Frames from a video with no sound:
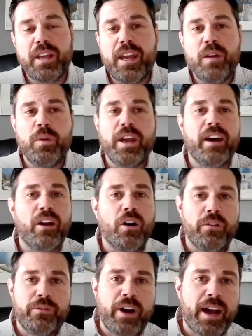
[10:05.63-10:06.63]
Hey, we got
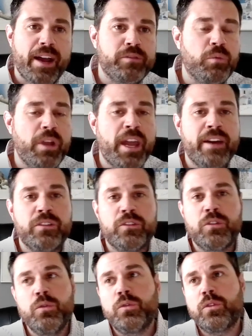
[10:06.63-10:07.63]
all fives, we had
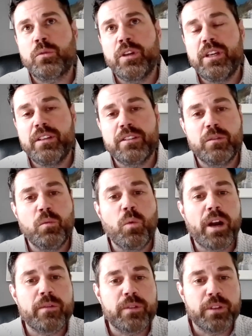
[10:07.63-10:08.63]
2 3s, and
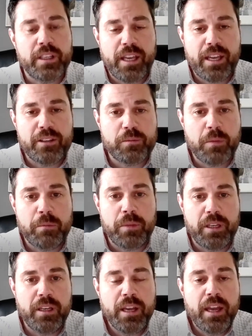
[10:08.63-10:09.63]
whatever the case may
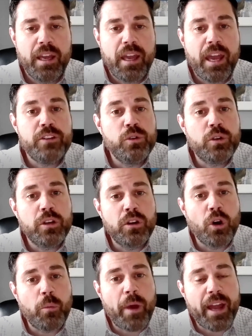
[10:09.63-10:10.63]
be. And you can
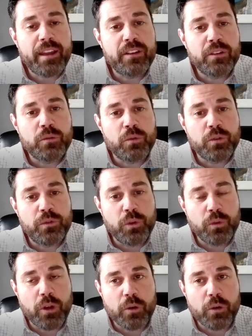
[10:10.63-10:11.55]
go back in and review